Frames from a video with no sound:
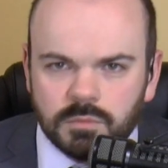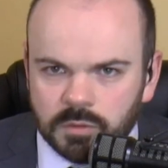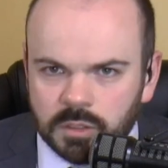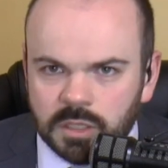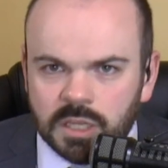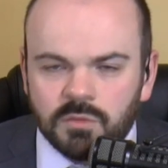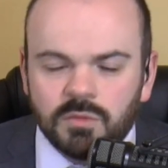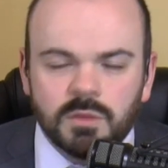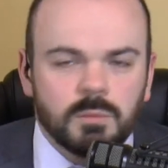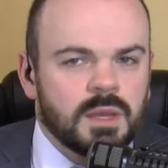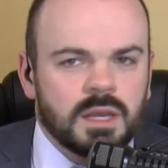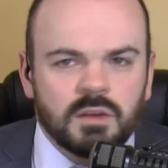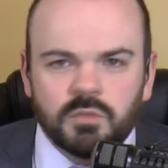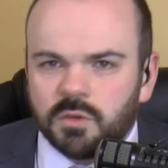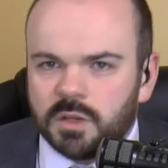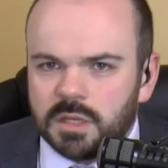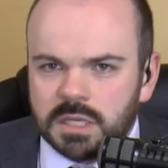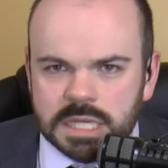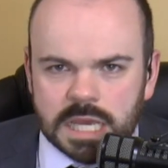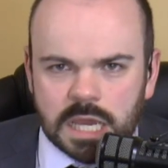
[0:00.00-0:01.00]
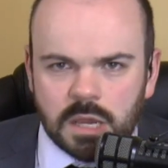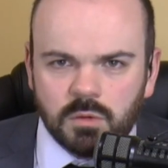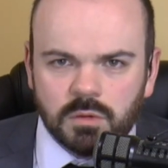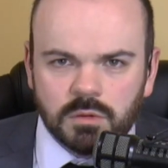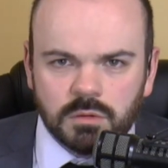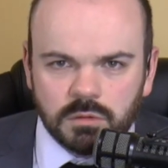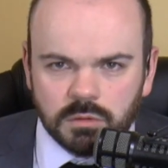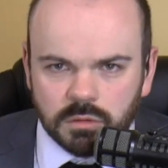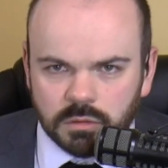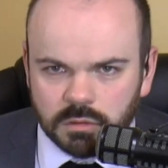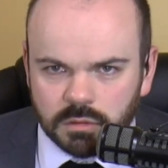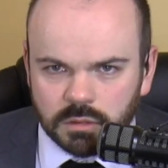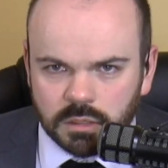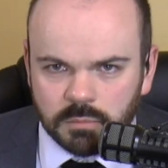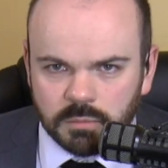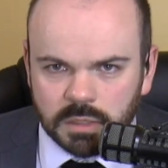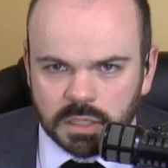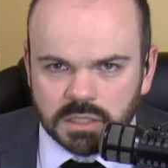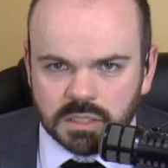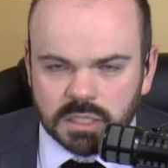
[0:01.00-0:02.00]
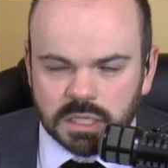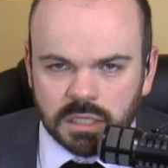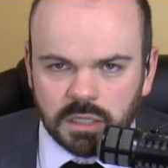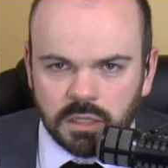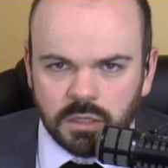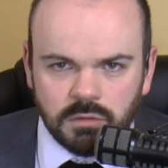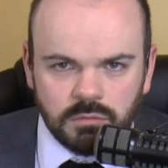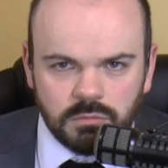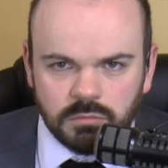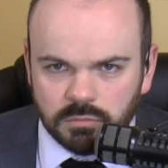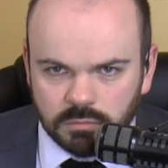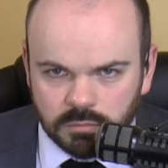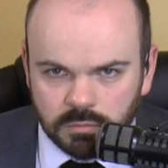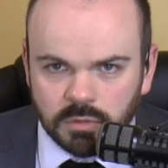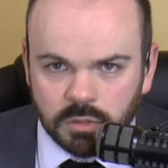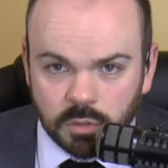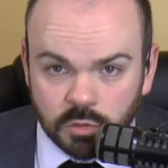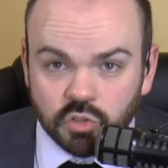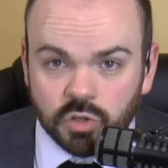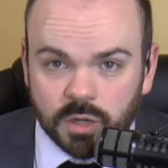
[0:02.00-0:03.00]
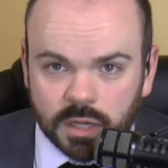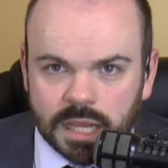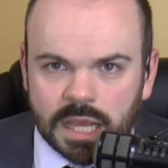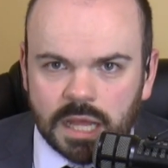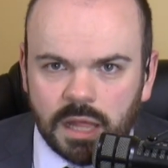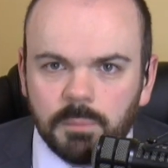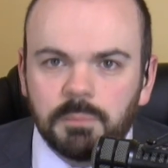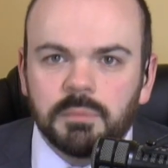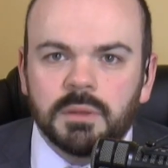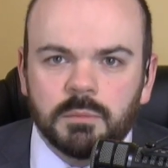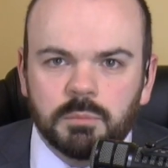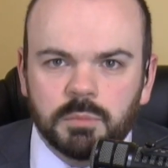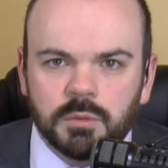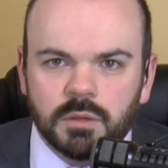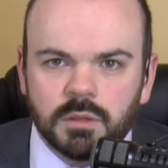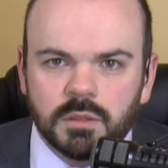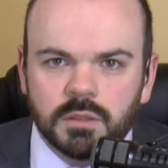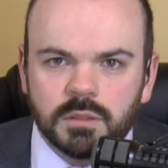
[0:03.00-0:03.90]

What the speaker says: give them the benefit of the doubt. I'm not saying you try to help people.